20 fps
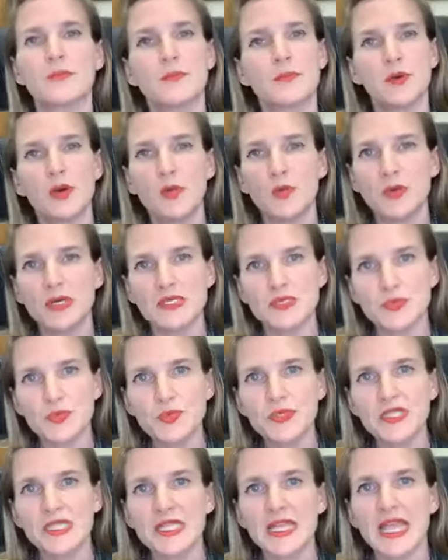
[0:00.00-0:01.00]
But what's
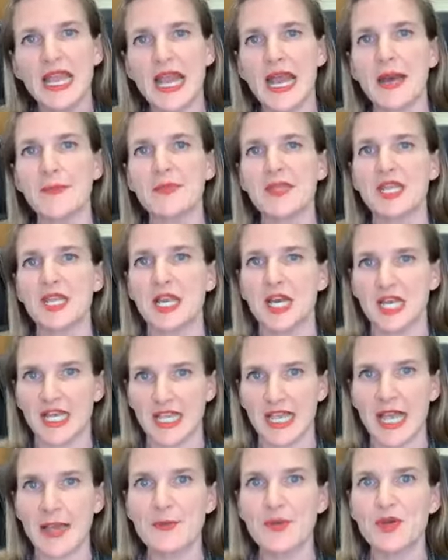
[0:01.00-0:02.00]
really happening on a
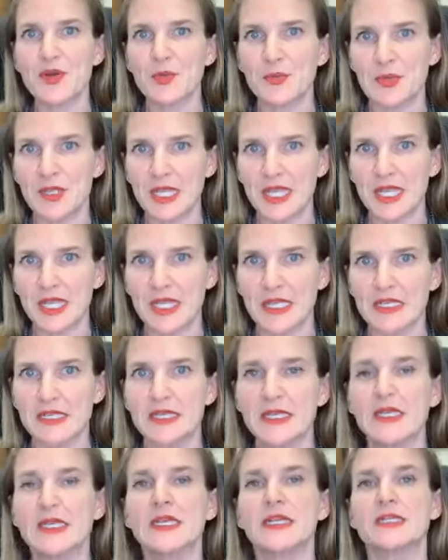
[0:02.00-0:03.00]
chemical plane
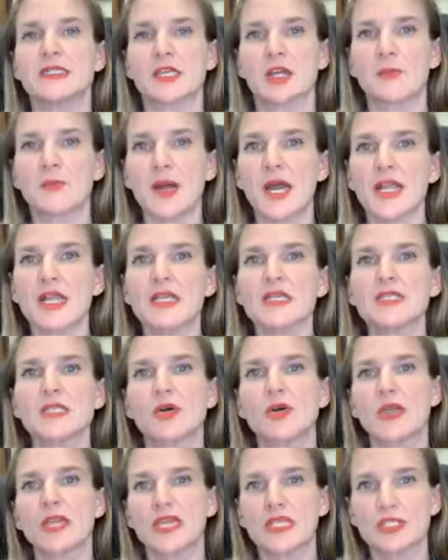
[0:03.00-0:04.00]
is our body is
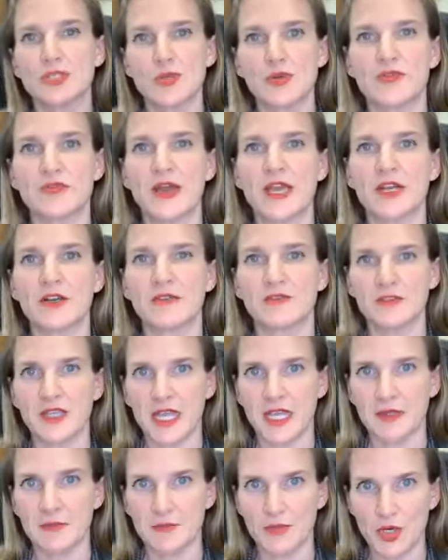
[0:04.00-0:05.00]
going into a fight or
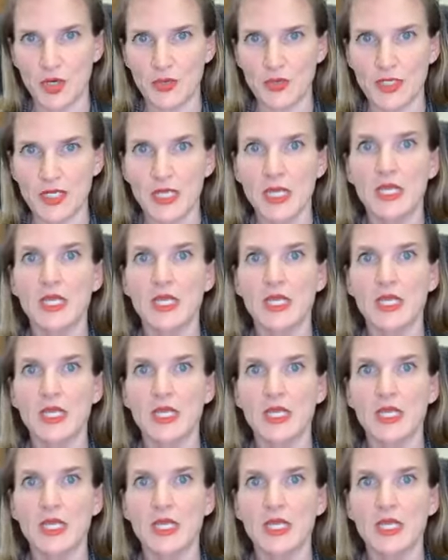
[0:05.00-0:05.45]
flight mode.